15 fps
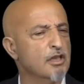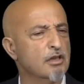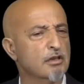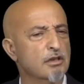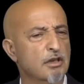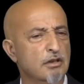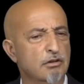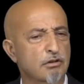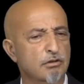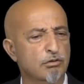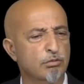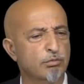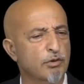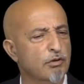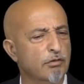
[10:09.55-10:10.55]
It's
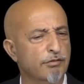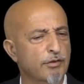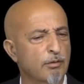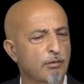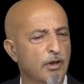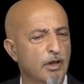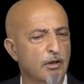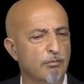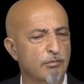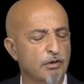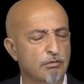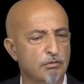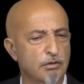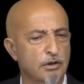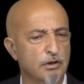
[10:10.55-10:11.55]
joyful slapping and
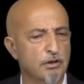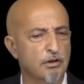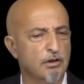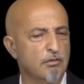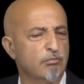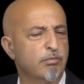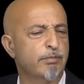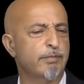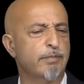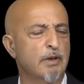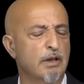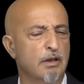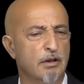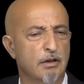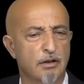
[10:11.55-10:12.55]
telling her, You
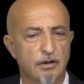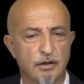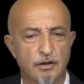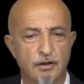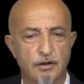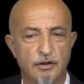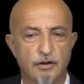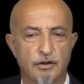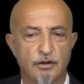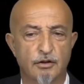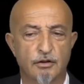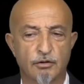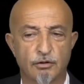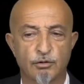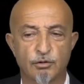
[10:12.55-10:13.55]
don't accept my
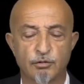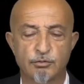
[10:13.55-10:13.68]
word.